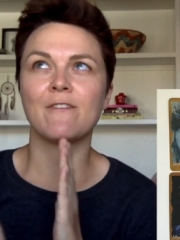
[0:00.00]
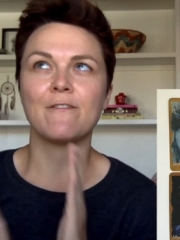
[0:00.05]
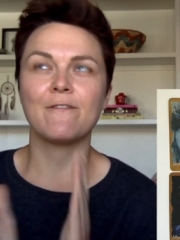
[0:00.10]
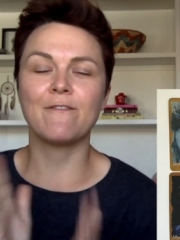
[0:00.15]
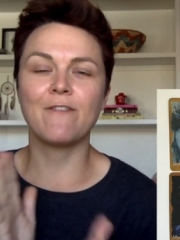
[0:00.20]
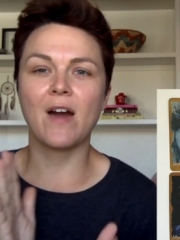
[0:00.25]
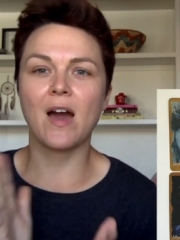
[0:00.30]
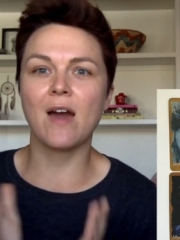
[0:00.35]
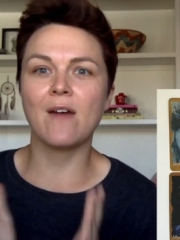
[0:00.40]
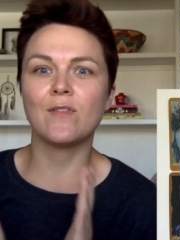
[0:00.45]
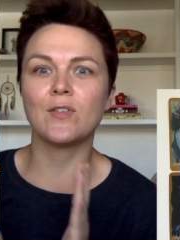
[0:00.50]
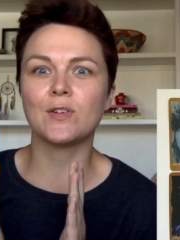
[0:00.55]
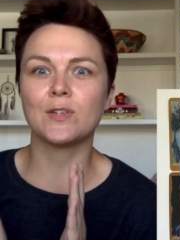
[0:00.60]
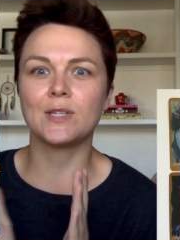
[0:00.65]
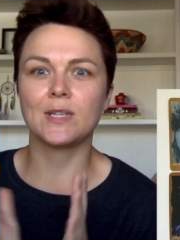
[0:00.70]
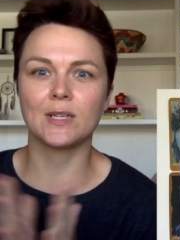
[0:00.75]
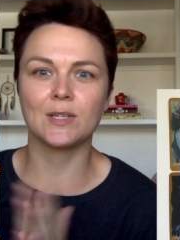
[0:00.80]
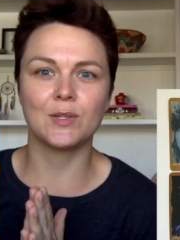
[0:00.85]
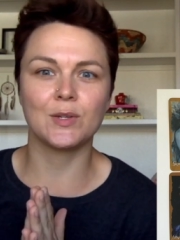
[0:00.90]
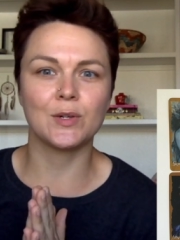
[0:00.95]
5 or
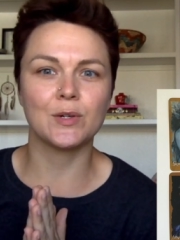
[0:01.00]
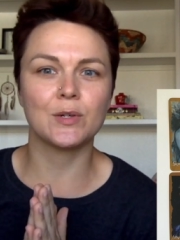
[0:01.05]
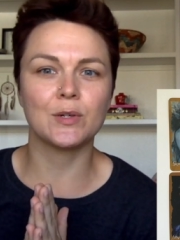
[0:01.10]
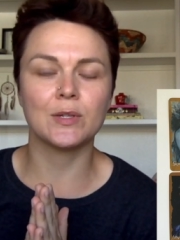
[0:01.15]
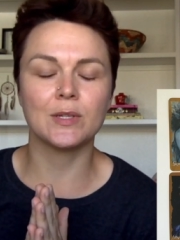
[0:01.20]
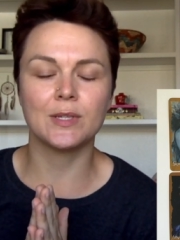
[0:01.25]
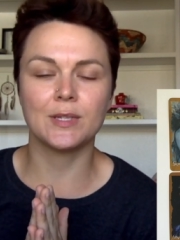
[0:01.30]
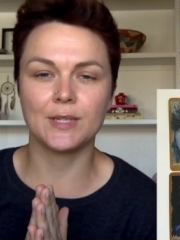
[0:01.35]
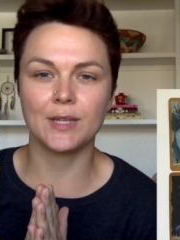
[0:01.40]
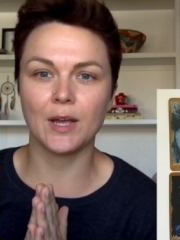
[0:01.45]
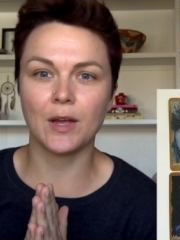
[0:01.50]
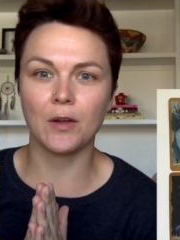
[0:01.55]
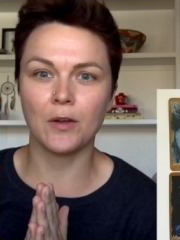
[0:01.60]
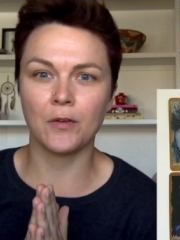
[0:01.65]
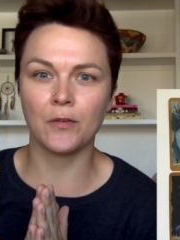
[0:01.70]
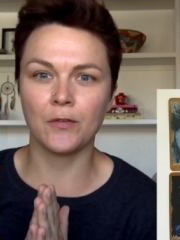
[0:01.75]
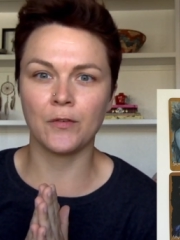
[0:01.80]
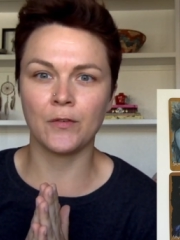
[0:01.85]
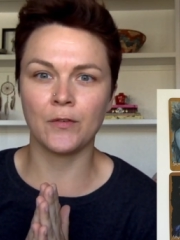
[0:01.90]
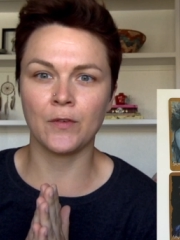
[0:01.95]
6-year-old
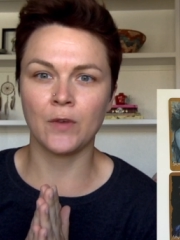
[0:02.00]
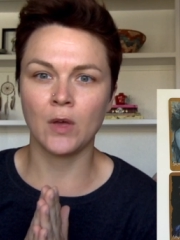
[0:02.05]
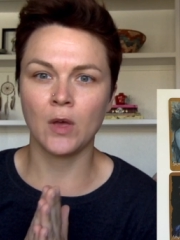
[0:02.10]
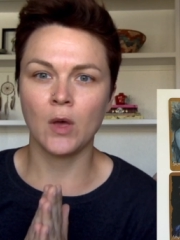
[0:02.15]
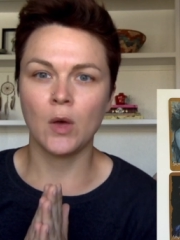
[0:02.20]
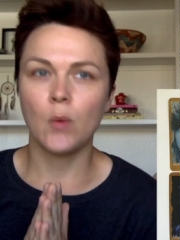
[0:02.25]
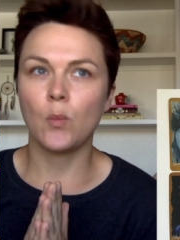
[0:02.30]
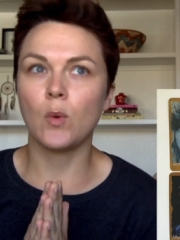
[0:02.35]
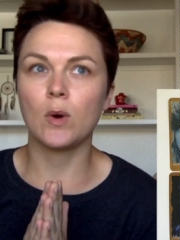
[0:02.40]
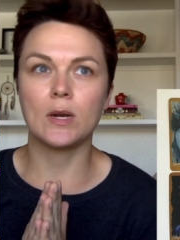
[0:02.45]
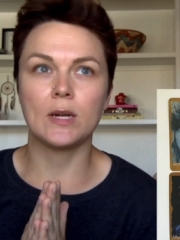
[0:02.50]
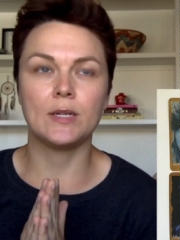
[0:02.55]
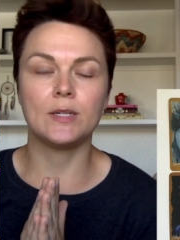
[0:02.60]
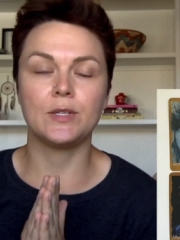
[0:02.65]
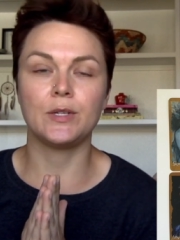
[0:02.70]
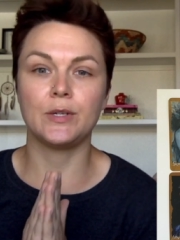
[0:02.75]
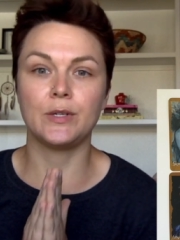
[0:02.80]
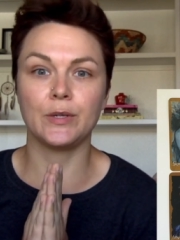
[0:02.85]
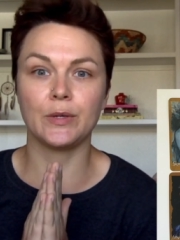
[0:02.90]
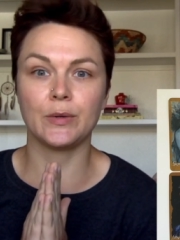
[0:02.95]
self wanted
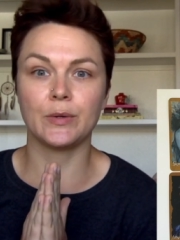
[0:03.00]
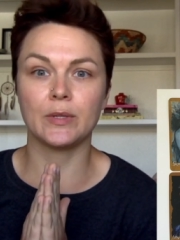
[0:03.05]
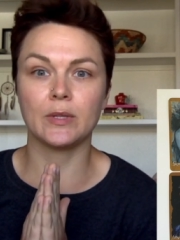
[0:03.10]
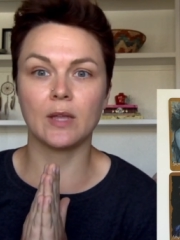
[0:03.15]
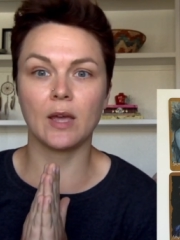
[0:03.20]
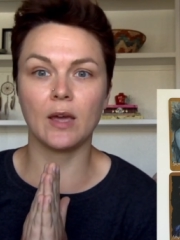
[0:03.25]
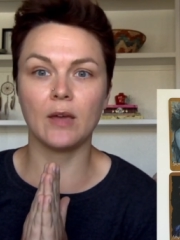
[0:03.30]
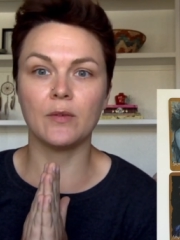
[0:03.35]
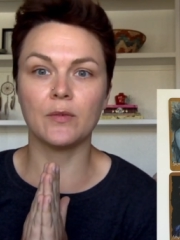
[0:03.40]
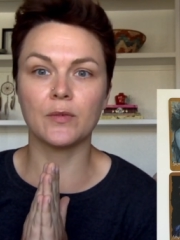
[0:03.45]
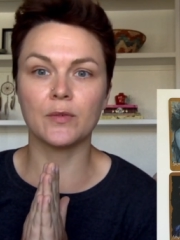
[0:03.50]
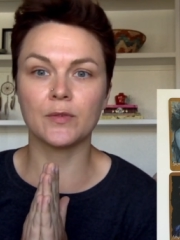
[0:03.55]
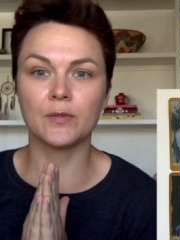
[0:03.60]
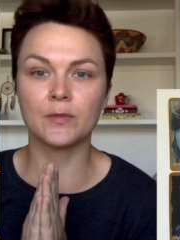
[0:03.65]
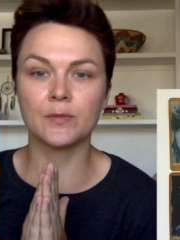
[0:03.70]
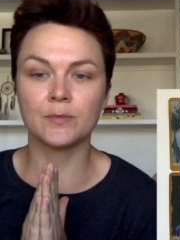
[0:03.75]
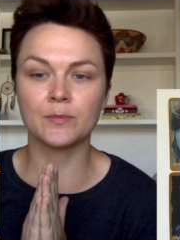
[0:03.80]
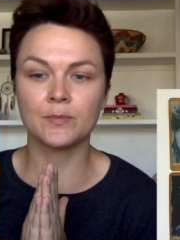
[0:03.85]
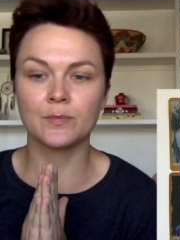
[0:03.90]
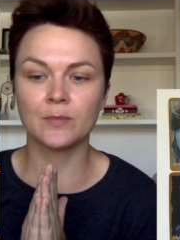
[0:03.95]
to do in life.
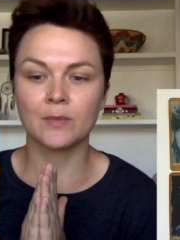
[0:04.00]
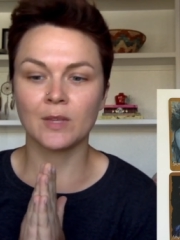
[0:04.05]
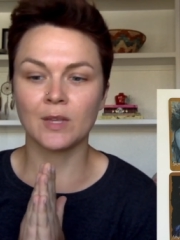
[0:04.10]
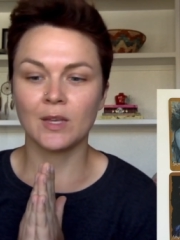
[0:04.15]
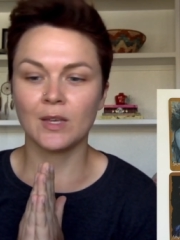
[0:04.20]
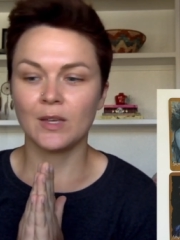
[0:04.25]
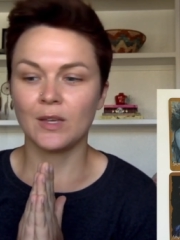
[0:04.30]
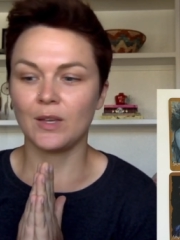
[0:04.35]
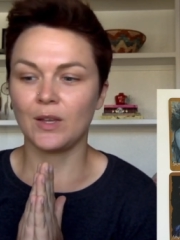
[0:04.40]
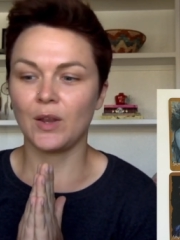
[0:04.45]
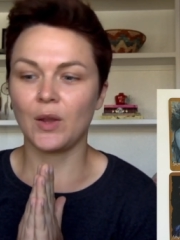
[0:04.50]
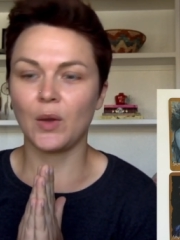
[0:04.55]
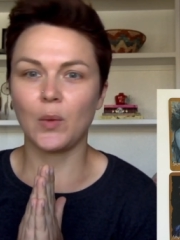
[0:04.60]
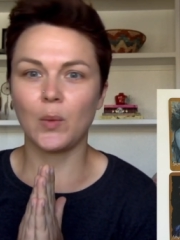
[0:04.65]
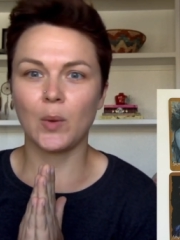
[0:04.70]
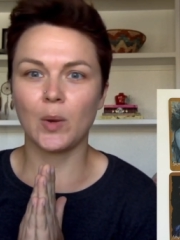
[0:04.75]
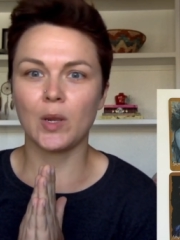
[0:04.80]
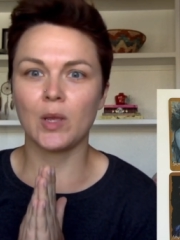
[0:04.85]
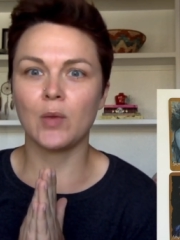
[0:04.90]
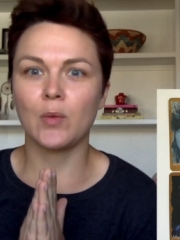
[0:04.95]
You know,
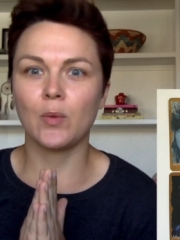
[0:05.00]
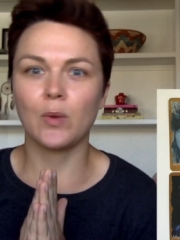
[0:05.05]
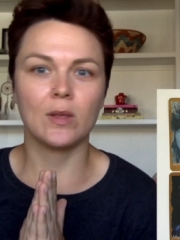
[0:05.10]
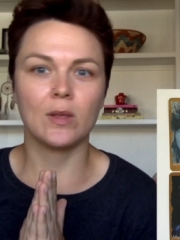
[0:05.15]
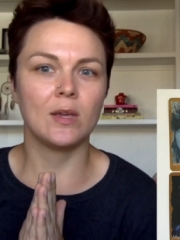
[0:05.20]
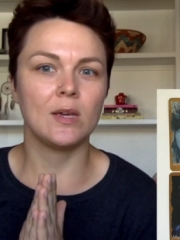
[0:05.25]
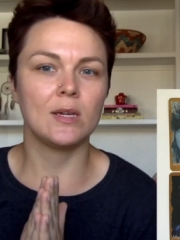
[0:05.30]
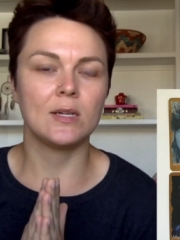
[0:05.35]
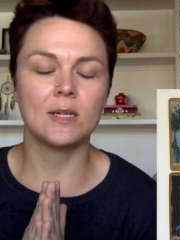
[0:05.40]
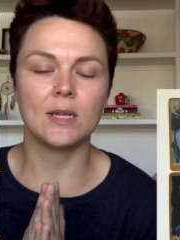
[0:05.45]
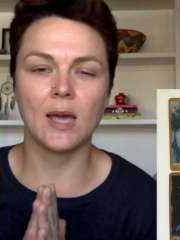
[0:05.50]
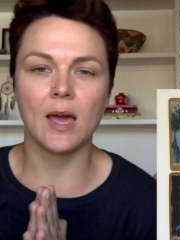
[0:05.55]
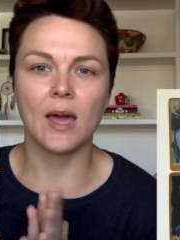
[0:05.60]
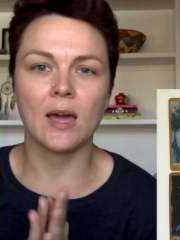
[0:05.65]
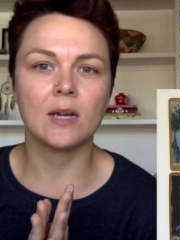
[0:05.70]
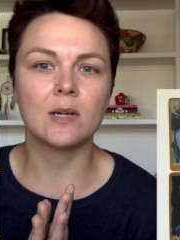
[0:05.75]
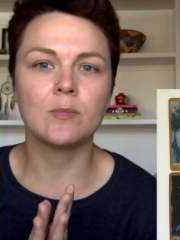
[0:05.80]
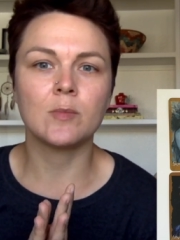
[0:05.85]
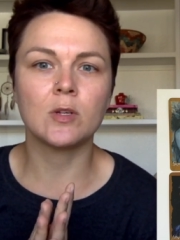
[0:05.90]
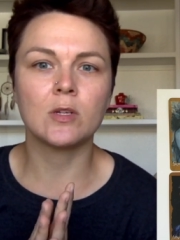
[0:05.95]
were you really into
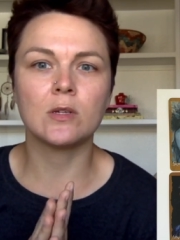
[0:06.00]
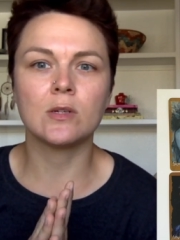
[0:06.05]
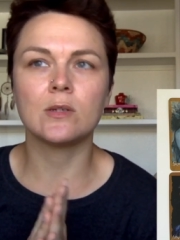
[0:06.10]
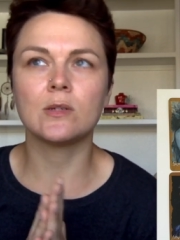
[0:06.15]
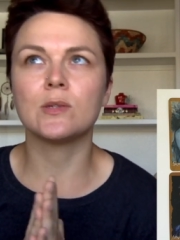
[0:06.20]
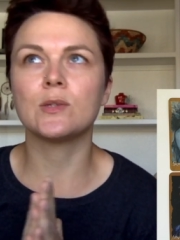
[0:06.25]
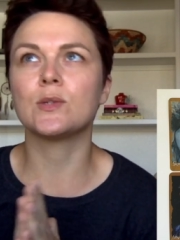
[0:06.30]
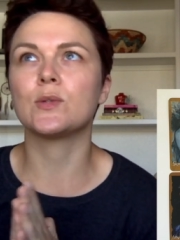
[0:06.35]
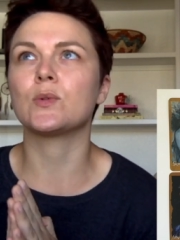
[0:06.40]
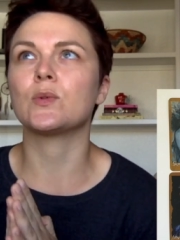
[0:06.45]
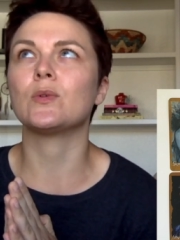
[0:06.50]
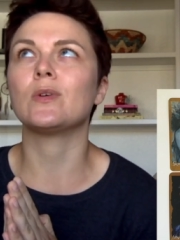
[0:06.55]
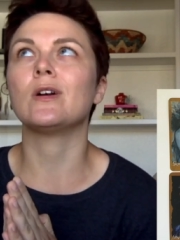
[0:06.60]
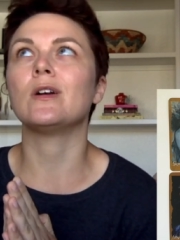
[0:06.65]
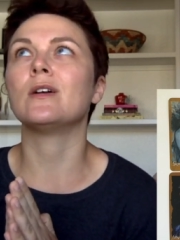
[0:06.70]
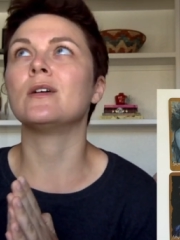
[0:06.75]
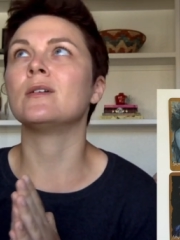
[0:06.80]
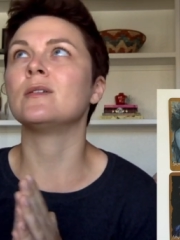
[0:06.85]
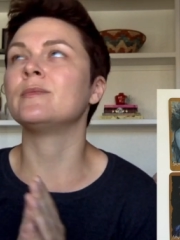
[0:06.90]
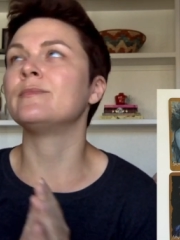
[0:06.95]
animals,
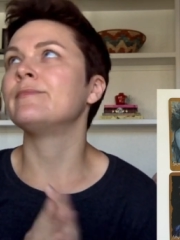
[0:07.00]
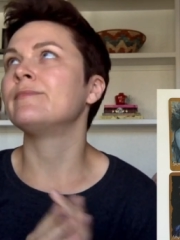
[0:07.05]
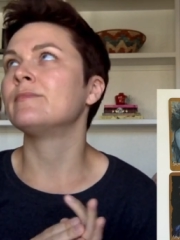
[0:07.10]
or,